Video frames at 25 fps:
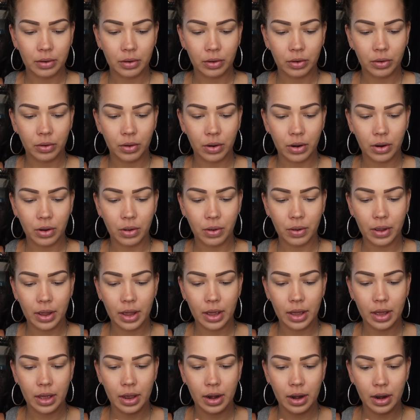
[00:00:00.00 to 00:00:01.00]
Just gonna go
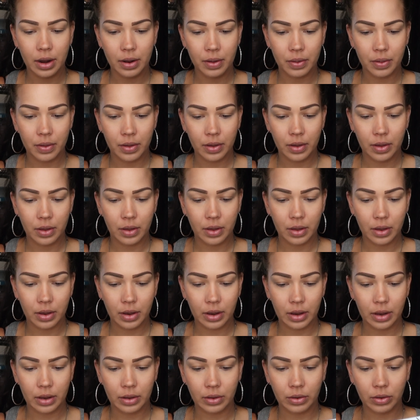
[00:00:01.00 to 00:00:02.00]
ahead
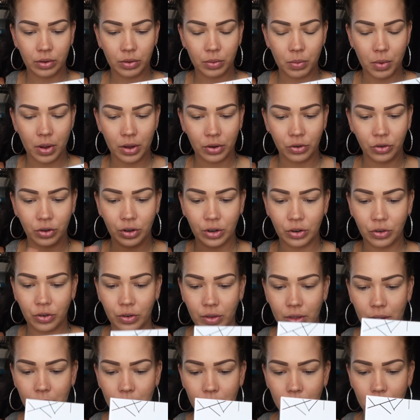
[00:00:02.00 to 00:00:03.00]
and swatch each
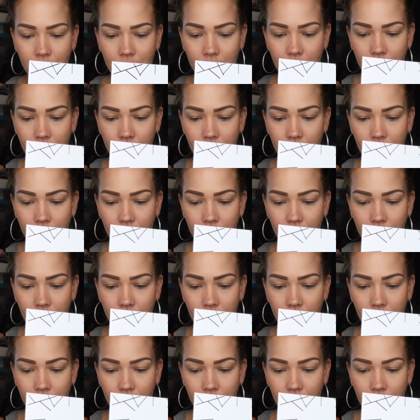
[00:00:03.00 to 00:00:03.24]
of them.